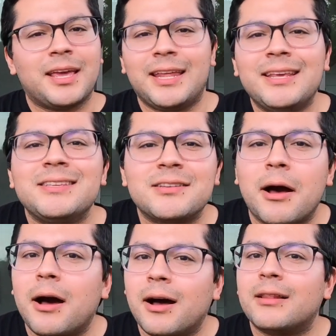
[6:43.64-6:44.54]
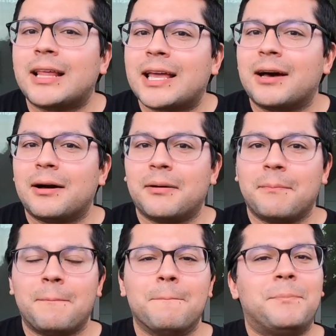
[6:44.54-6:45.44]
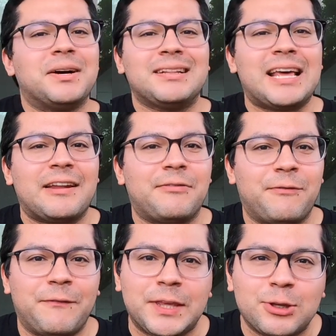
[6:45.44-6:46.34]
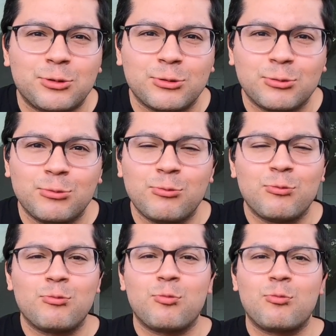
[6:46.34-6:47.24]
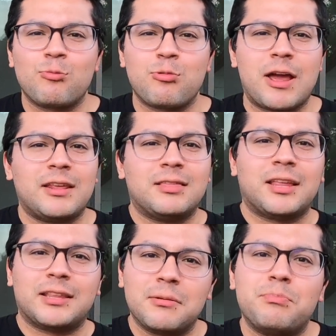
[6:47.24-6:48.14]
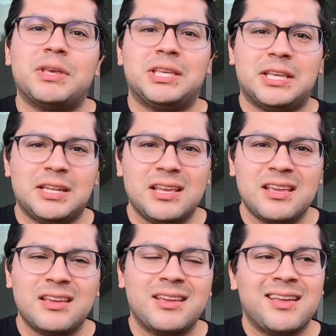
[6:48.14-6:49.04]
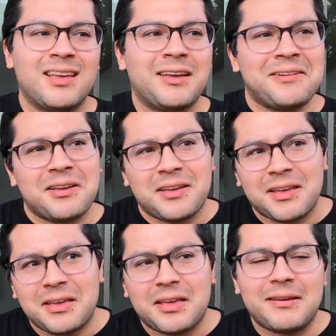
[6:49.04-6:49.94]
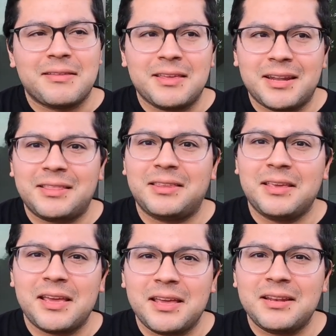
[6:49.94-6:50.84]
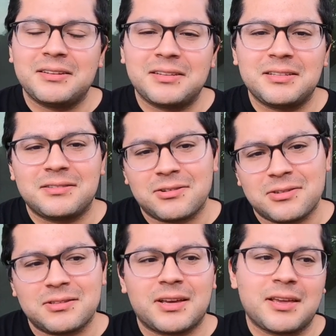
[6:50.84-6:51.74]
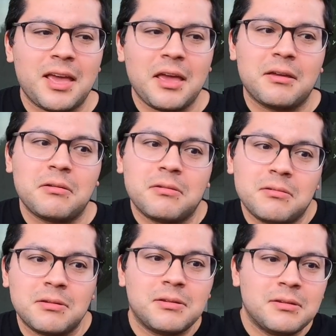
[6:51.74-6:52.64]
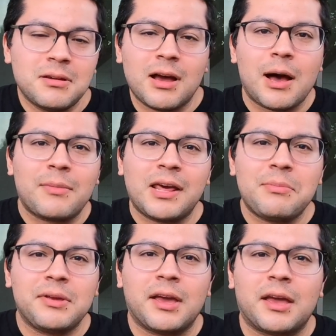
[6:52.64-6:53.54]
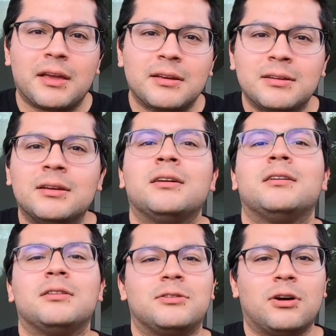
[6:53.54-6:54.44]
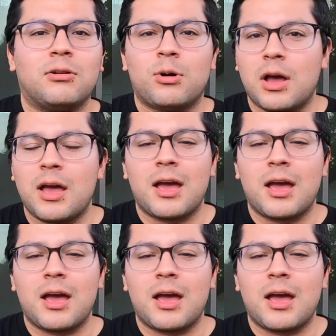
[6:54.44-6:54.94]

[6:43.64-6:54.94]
It is like a Bud Light feel right at like the beginning, and then at the end it starts like, hey, I'm an IPA. So